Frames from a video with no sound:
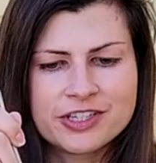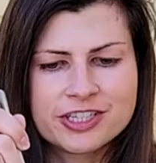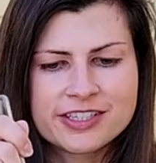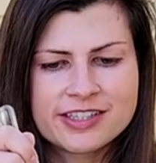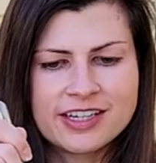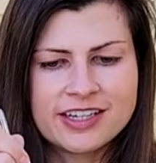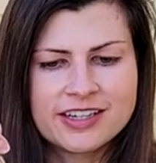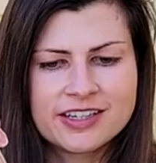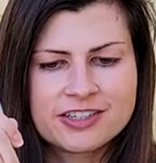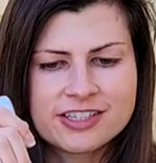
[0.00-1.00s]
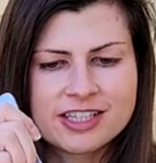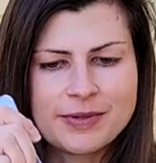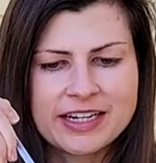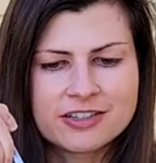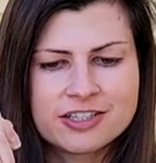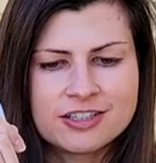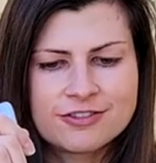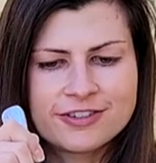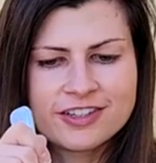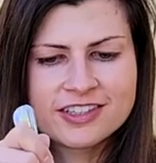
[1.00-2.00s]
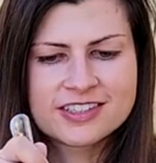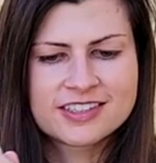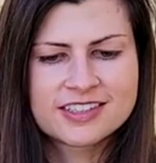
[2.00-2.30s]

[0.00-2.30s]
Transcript: just the just the mac and cheese first.